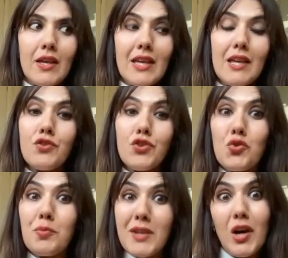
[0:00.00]
if you
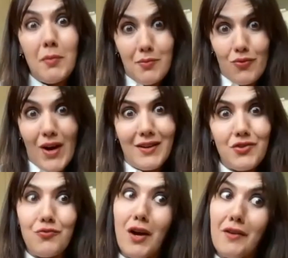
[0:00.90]
become a
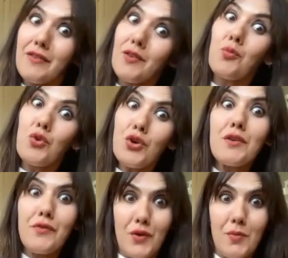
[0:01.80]
brand rather than work
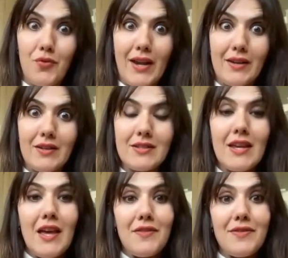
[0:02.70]
for a brand,
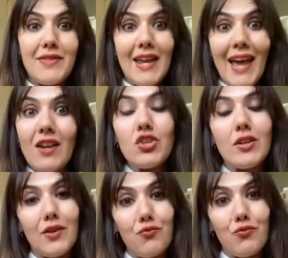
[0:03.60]
then
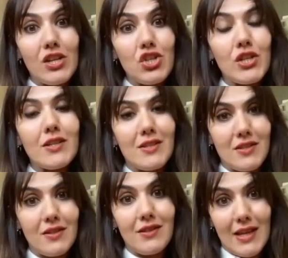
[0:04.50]
actually riches and
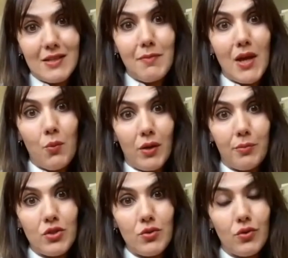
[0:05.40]
success may well
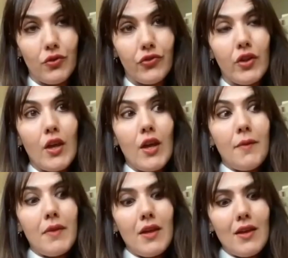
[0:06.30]
be yours.
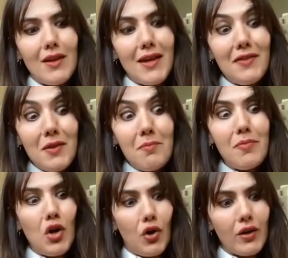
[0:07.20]
In the
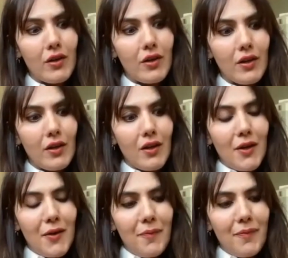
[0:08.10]
book,
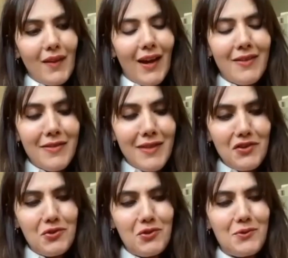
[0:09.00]
I
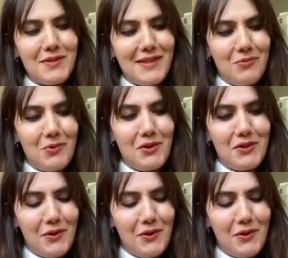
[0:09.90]
think you use this word,